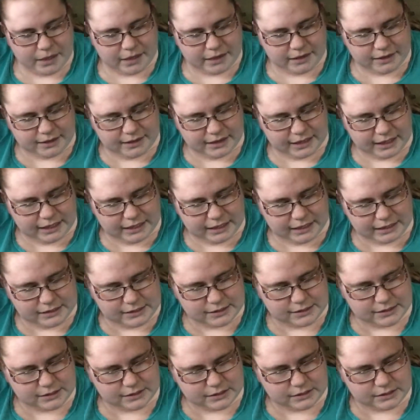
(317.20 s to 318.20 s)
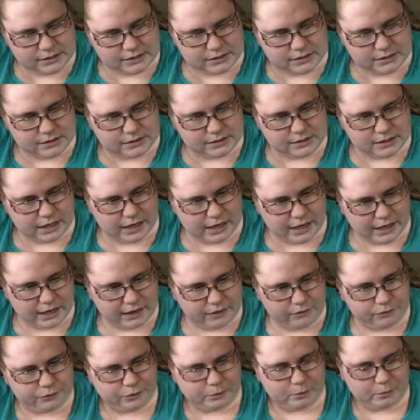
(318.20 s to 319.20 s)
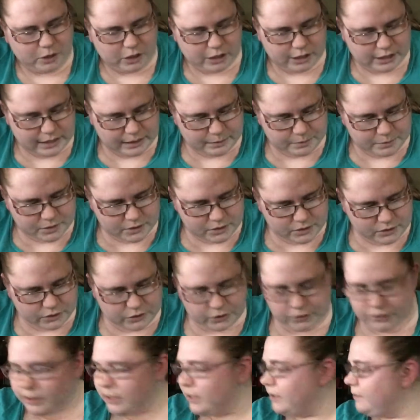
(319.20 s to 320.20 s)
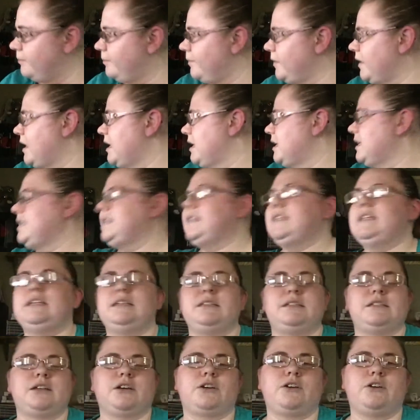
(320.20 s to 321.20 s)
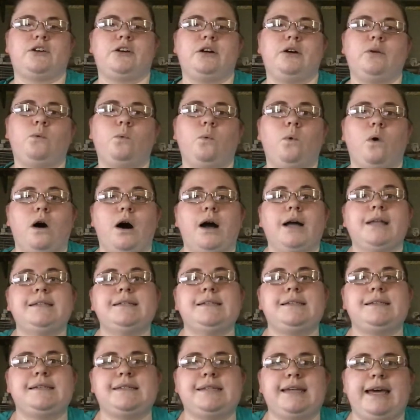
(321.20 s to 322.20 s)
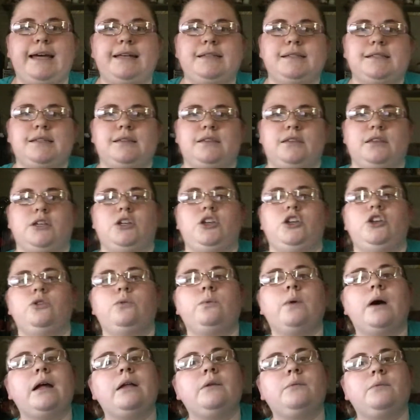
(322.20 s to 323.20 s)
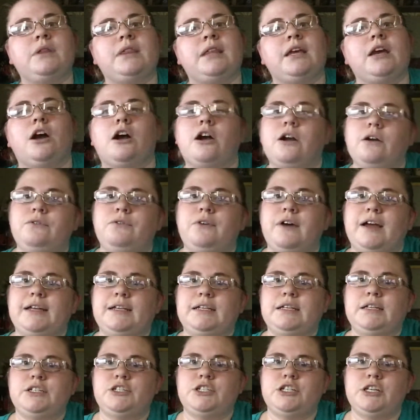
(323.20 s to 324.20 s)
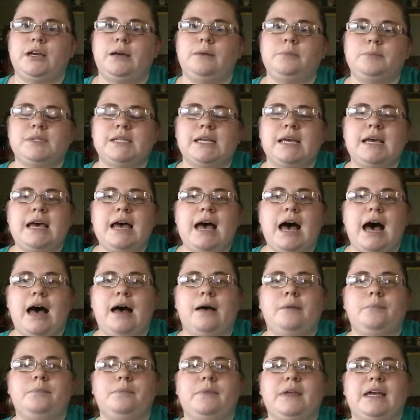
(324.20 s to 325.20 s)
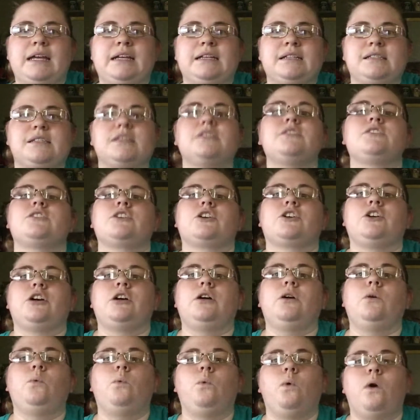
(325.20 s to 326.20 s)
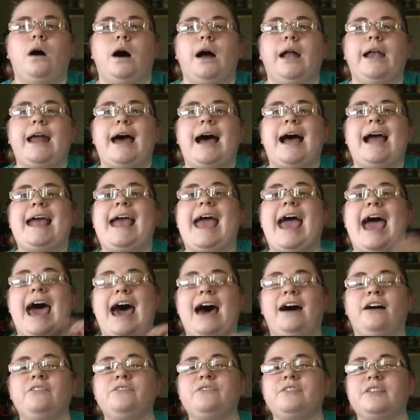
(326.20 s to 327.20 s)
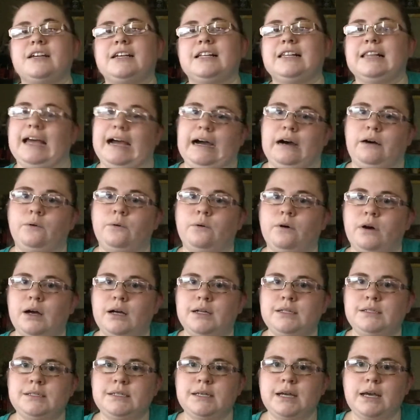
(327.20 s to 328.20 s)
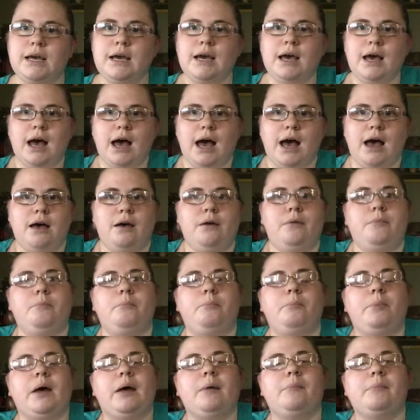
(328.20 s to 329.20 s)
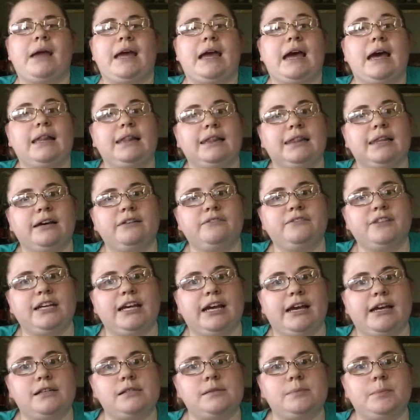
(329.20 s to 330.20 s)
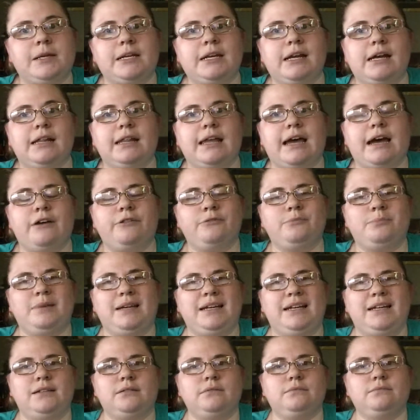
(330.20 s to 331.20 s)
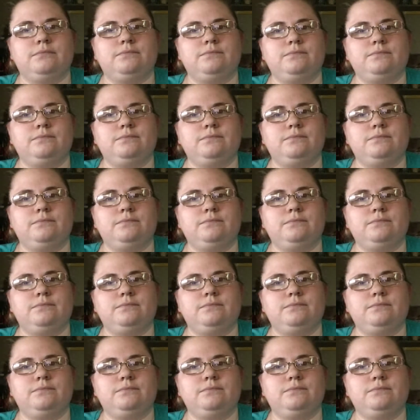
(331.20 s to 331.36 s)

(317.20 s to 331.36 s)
These, from Cardcaptor Sakura, the Sakura wand set, the new one with the RFID chips, and it's a Sakura wand. I have the Clow wand, but my lovely husband allowed me,